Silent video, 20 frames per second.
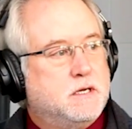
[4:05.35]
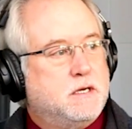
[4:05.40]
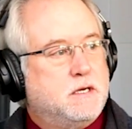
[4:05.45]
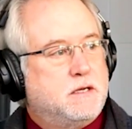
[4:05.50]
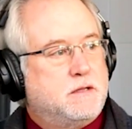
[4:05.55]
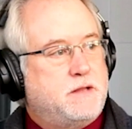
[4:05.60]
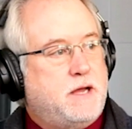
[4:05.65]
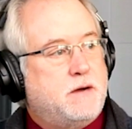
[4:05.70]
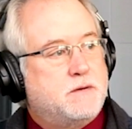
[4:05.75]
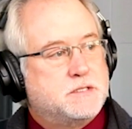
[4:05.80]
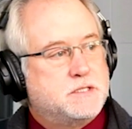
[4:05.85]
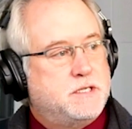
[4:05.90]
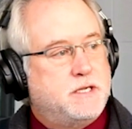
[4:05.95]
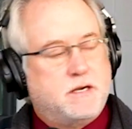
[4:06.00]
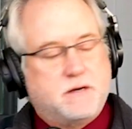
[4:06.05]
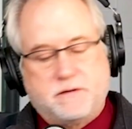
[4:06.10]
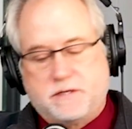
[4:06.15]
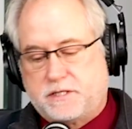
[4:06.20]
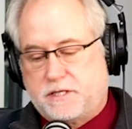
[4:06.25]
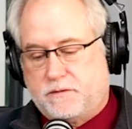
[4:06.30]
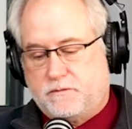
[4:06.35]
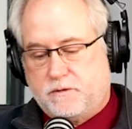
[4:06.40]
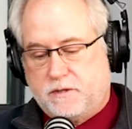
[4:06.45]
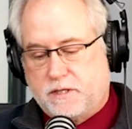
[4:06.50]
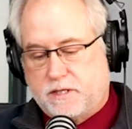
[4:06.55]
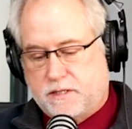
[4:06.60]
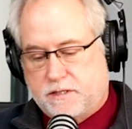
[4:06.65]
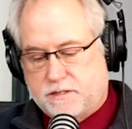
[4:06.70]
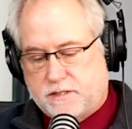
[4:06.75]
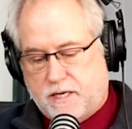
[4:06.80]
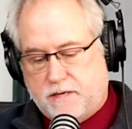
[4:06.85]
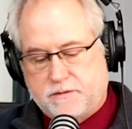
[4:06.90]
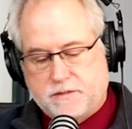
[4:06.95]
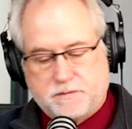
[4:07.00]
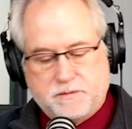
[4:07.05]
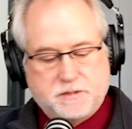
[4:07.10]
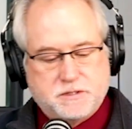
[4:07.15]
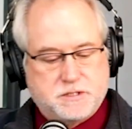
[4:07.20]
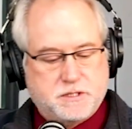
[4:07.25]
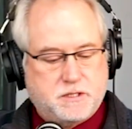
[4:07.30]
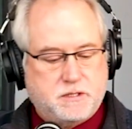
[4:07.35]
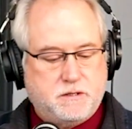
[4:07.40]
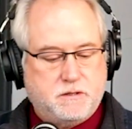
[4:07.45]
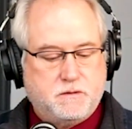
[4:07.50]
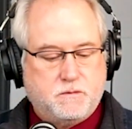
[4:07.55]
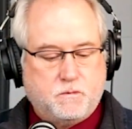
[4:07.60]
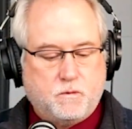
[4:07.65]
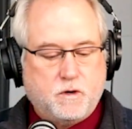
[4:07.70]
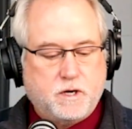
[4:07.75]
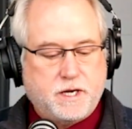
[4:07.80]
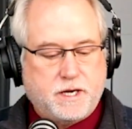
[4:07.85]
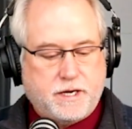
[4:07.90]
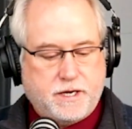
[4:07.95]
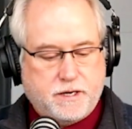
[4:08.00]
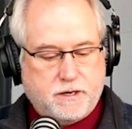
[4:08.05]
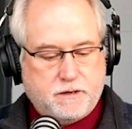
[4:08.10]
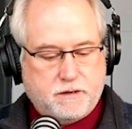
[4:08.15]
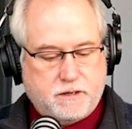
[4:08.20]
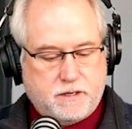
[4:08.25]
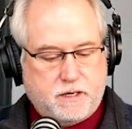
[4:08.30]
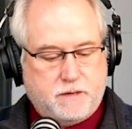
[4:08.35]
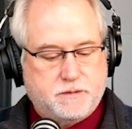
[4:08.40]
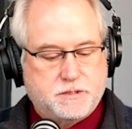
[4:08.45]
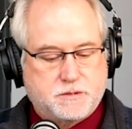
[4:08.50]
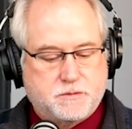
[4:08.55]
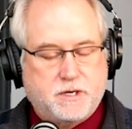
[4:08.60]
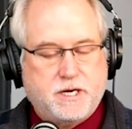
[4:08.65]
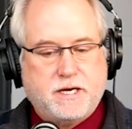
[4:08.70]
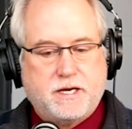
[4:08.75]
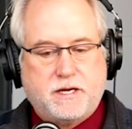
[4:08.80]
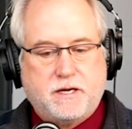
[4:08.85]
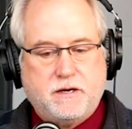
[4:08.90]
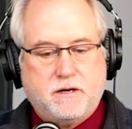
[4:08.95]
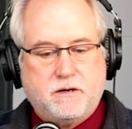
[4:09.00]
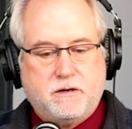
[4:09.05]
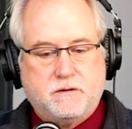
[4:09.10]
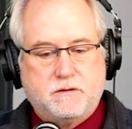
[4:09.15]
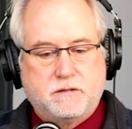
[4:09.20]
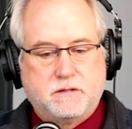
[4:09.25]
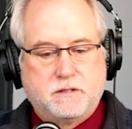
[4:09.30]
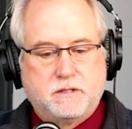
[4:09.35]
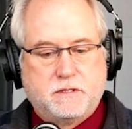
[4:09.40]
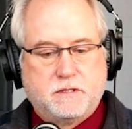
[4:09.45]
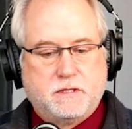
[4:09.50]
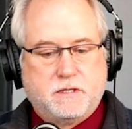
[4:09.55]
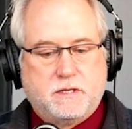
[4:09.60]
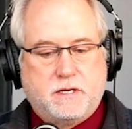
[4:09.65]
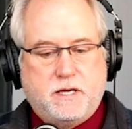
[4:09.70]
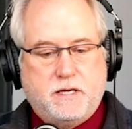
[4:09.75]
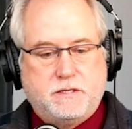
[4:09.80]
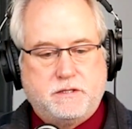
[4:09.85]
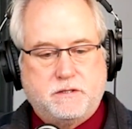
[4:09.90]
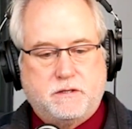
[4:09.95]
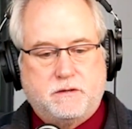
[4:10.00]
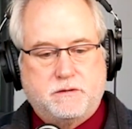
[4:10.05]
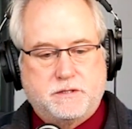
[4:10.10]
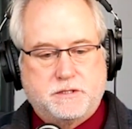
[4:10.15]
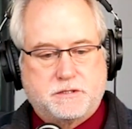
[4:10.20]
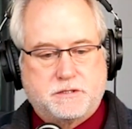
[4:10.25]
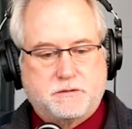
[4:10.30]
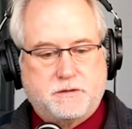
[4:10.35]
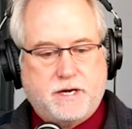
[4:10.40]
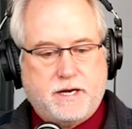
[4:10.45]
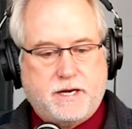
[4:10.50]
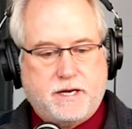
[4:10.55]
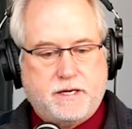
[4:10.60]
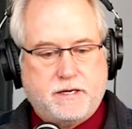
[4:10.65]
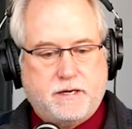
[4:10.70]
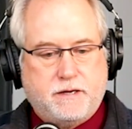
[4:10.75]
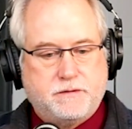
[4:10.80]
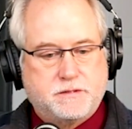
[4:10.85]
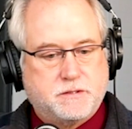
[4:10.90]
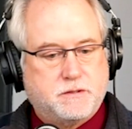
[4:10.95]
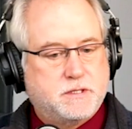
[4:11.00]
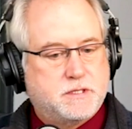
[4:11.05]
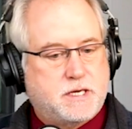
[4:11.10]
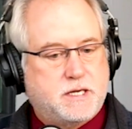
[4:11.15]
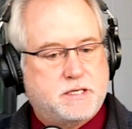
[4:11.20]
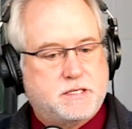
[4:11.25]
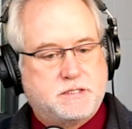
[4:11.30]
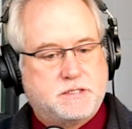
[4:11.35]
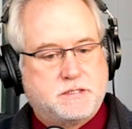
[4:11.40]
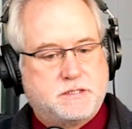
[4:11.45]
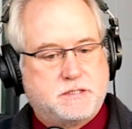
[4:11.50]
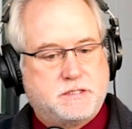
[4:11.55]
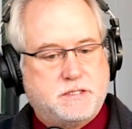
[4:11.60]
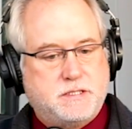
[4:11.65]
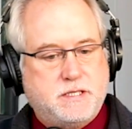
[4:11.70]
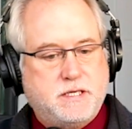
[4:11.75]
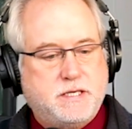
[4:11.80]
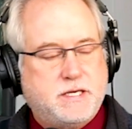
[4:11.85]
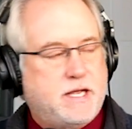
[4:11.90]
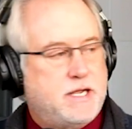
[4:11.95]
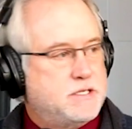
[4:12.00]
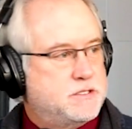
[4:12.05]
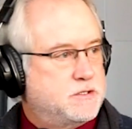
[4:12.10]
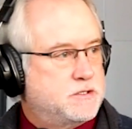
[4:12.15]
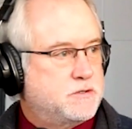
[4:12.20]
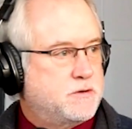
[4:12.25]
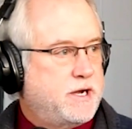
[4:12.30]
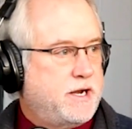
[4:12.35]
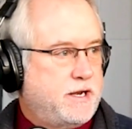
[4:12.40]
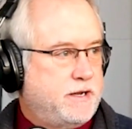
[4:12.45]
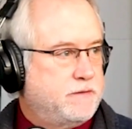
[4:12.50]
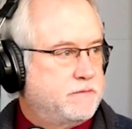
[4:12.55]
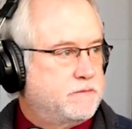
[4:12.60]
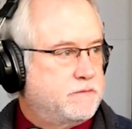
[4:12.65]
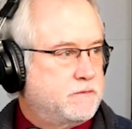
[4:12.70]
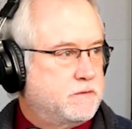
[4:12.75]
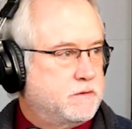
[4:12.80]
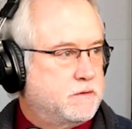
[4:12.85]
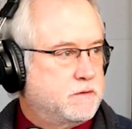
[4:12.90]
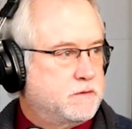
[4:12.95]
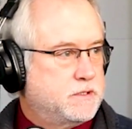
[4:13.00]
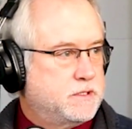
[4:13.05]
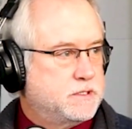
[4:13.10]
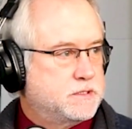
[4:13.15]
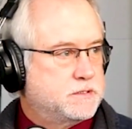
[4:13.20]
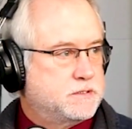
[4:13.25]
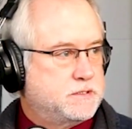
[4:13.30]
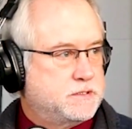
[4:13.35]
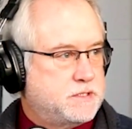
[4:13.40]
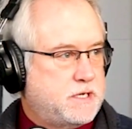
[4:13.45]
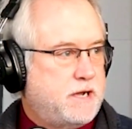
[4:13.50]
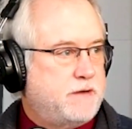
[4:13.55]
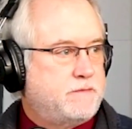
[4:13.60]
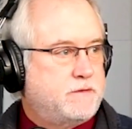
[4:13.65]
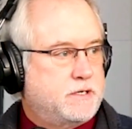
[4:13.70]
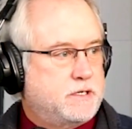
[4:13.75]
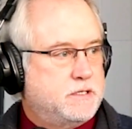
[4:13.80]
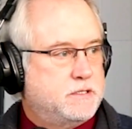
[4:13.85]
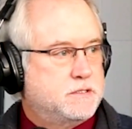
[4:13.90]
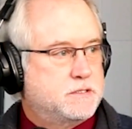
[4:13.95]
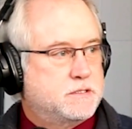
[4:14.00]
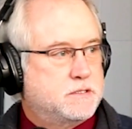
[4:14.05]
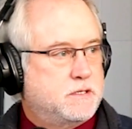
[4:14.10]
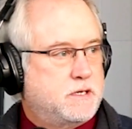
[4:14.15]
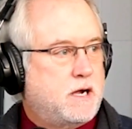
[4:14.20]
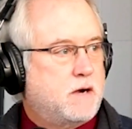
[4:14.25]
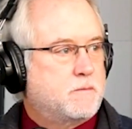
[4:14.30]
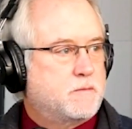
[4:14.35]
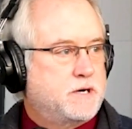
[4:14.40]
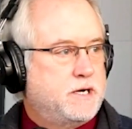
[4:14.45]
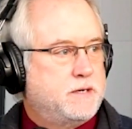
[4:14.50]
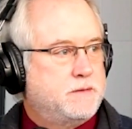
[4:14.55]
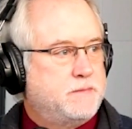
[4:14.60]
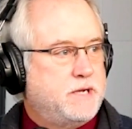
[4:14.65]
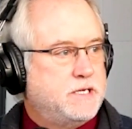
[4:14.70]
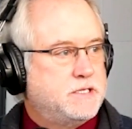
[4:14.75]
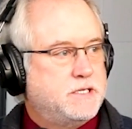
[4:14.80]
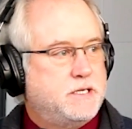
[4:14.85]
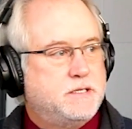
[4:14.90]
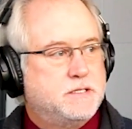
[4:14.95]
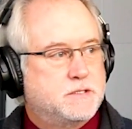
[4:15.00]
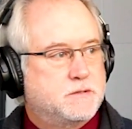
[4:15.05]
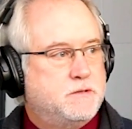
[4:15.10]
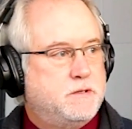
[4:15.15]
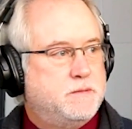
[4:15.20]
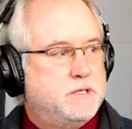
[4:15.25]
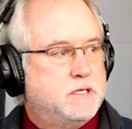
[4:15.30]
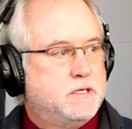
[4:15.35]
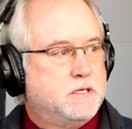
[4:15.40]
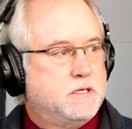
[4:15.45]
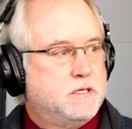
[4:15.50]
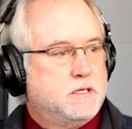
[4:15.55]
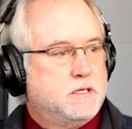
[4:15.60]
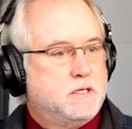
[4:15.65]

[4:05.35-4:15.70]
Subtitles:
That was an interesting one, because I was supposed to go 1 year, and I was ready to go and do all this training. I only had 10 days of training for these Africans to operate and maintain this equipment.